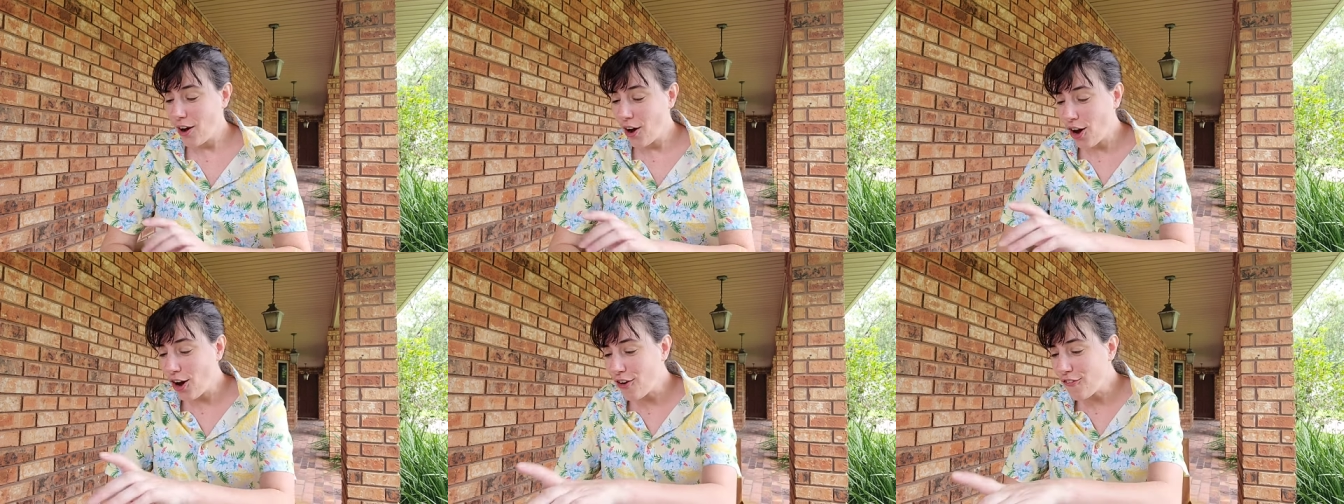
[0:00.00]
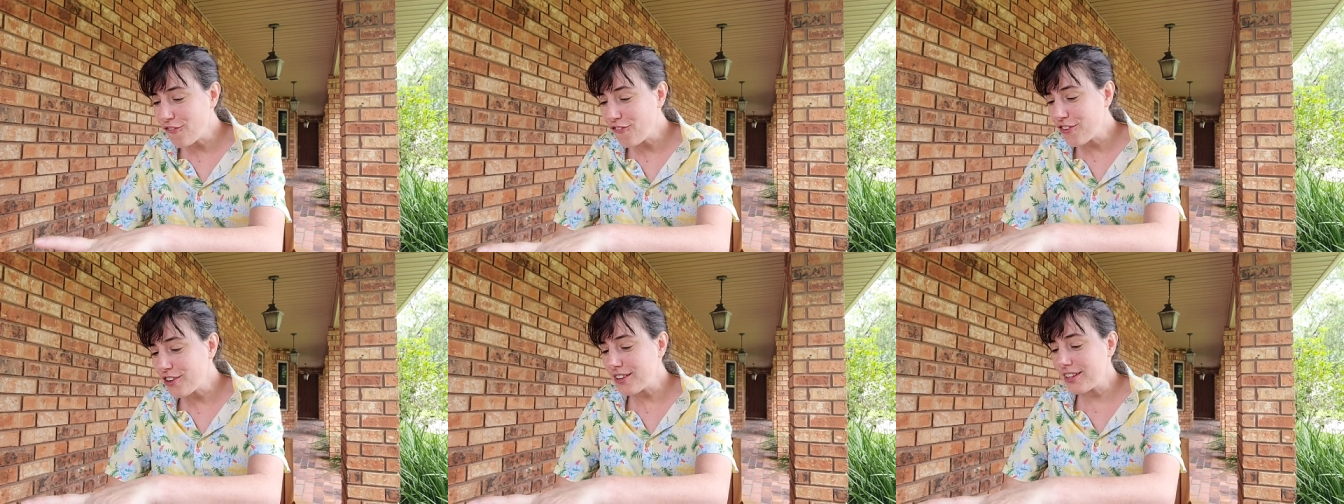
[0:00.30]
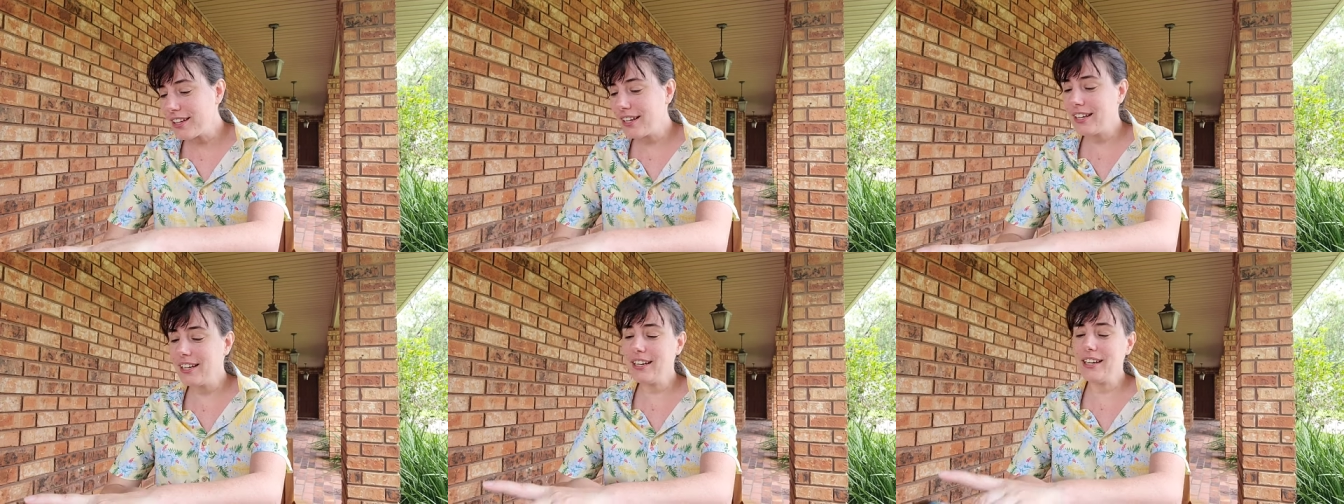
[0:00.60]

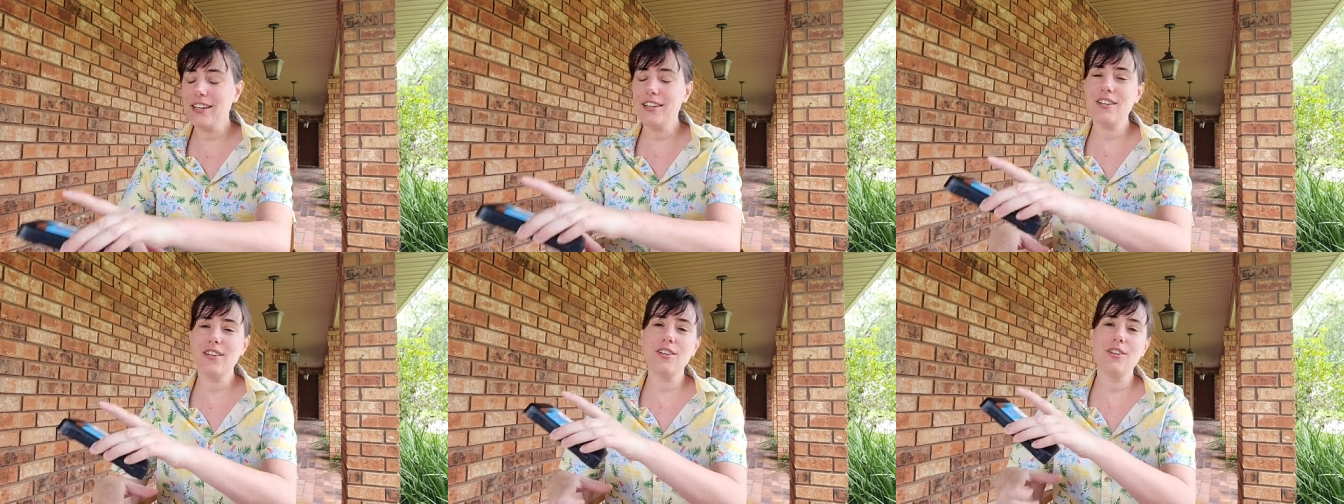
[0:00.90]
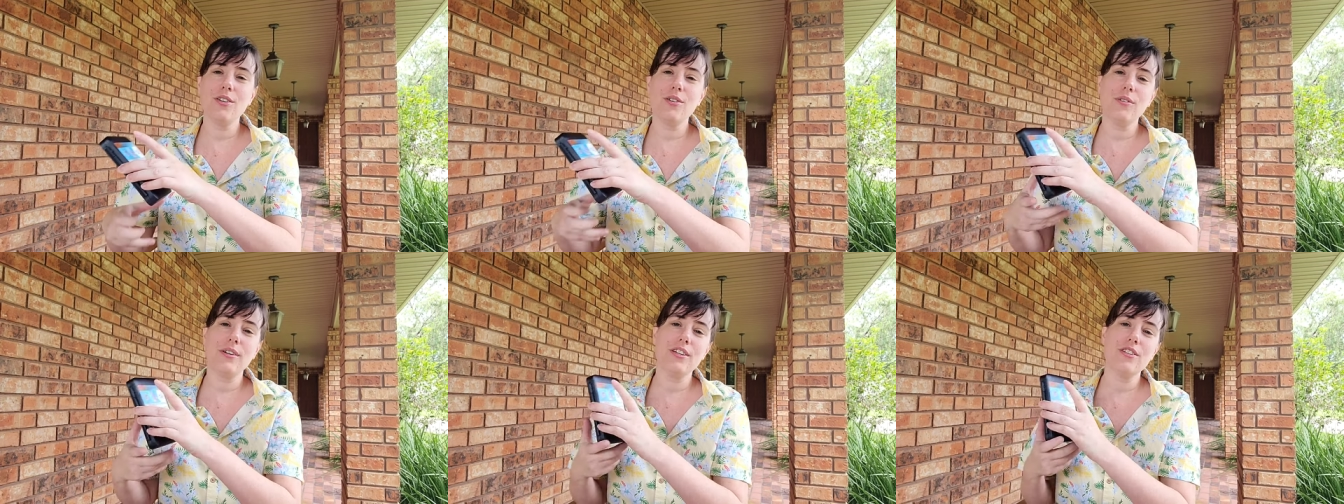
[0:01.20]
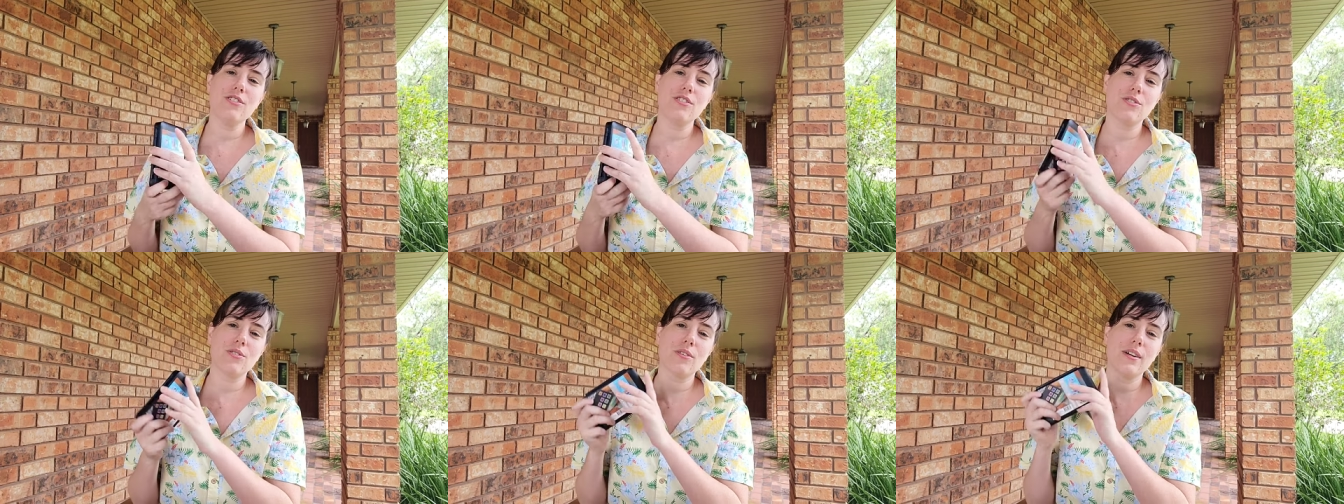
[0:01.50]
Hopefully you
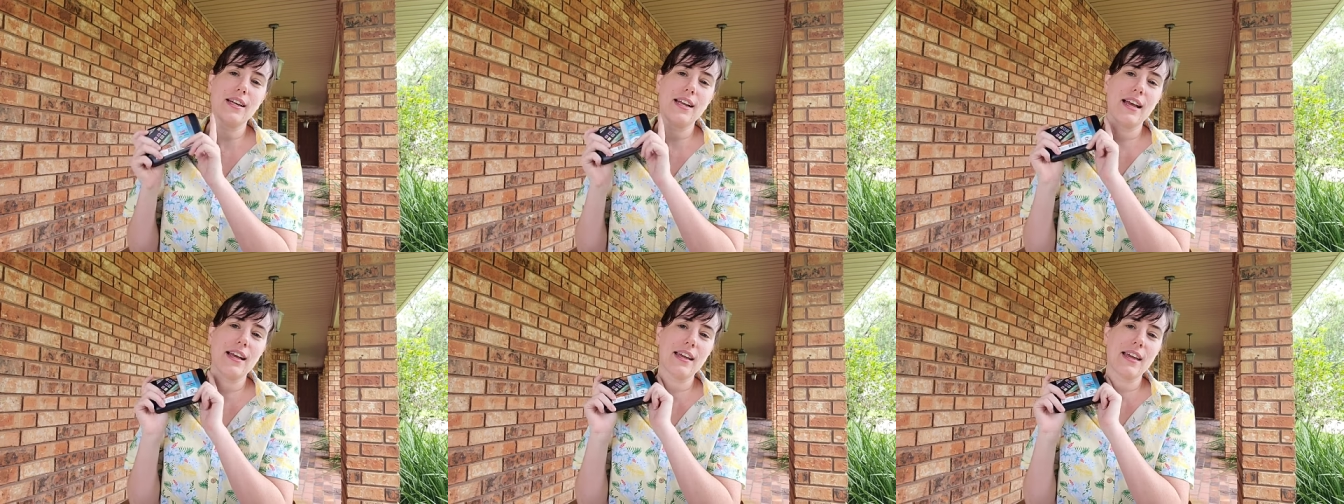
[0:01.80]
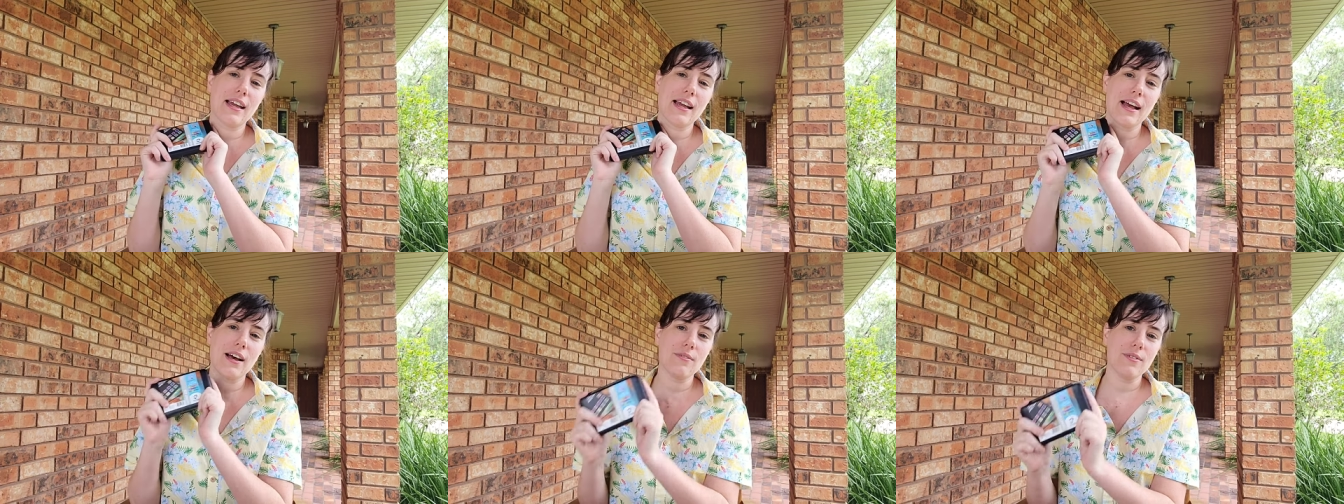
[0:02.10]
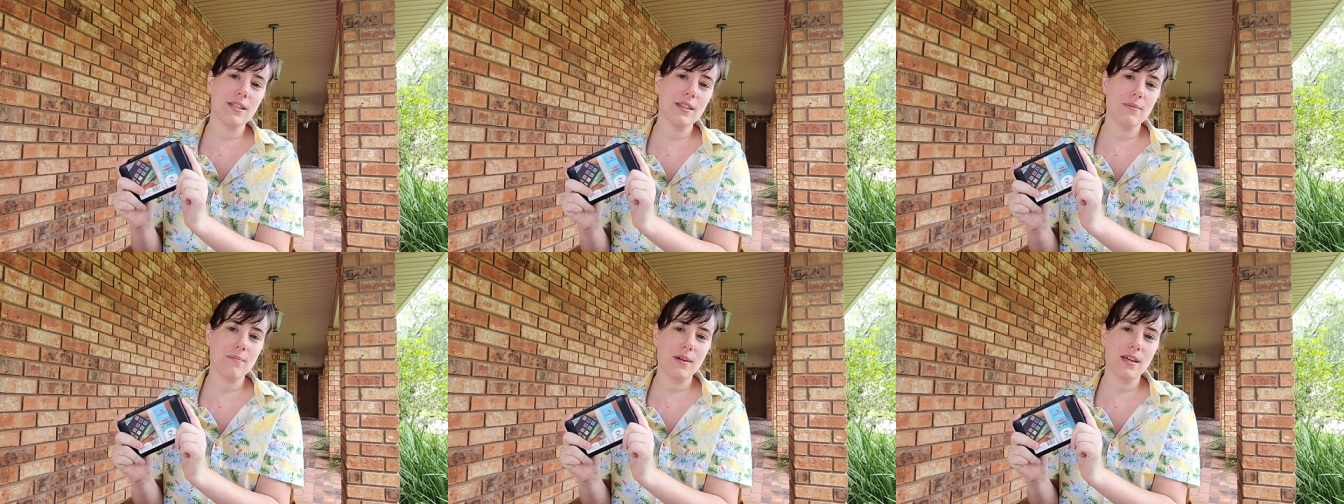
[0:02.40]
enjoyed hanging
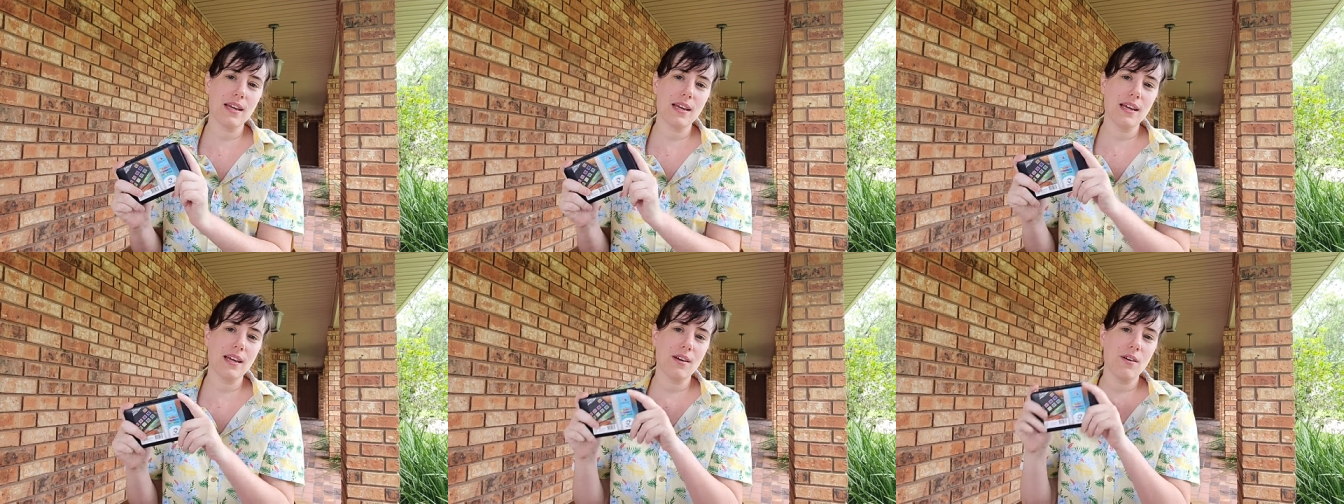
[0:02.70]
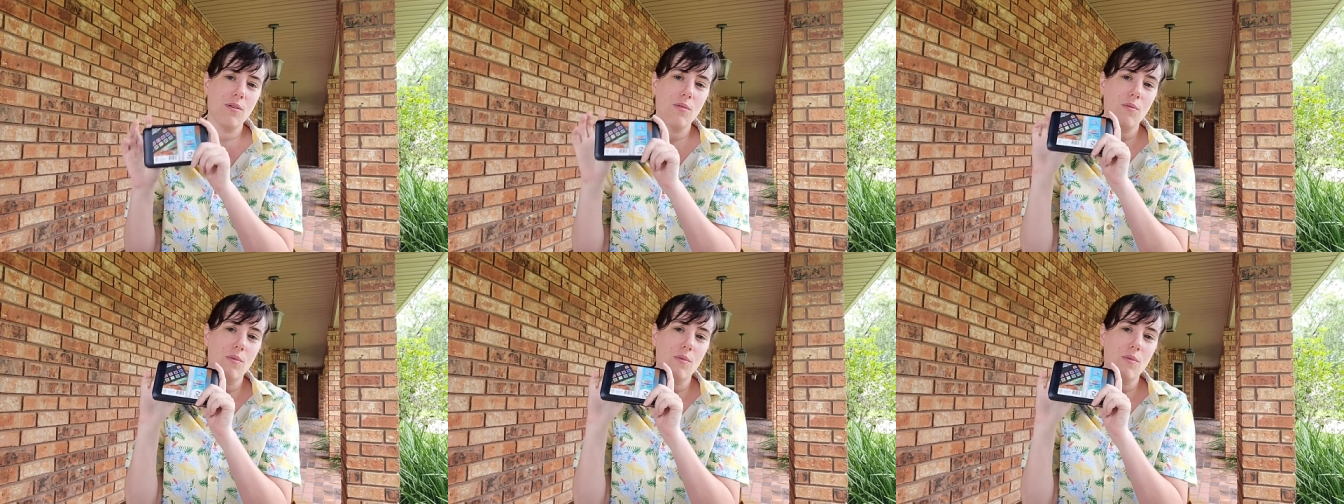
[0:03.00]
out with me